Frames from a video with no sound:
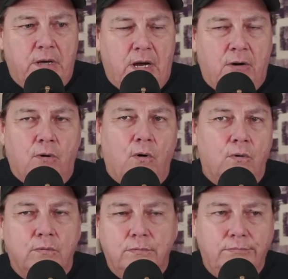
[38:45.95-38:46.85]
our
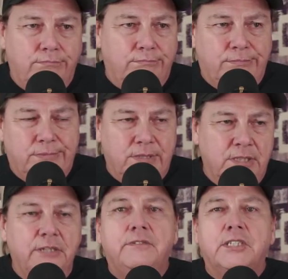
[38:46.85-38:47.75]
own
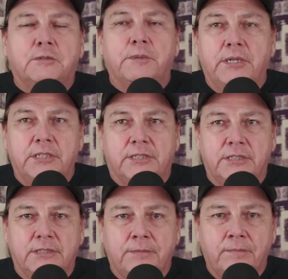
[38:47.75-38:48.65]
lived
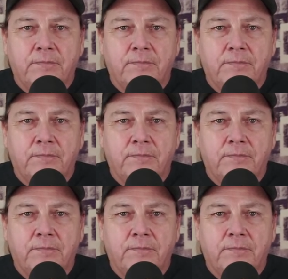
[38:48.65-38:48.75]
experiences,